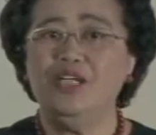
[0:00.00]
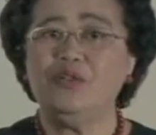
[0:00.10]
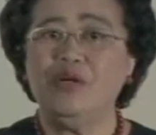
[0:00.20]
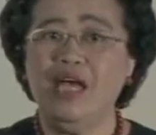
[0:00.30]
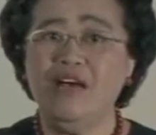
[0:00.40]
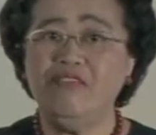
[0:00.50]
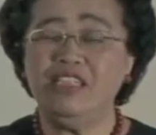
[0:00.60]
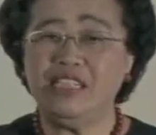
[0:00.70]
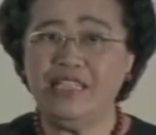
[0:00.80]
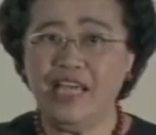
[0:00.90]
to have
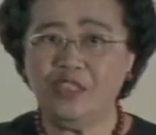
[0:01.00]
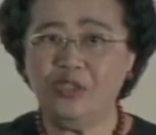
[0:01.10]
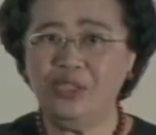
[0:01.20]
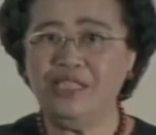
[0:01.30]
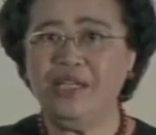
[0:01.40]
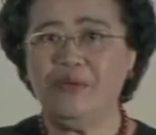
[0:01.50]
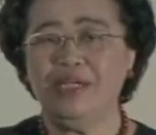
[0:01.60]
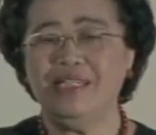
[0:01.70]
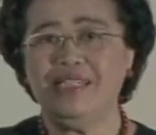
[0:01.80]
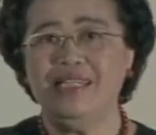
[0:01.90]
this lecture
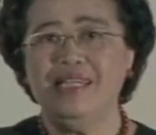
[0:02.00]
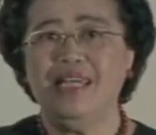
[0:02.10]
series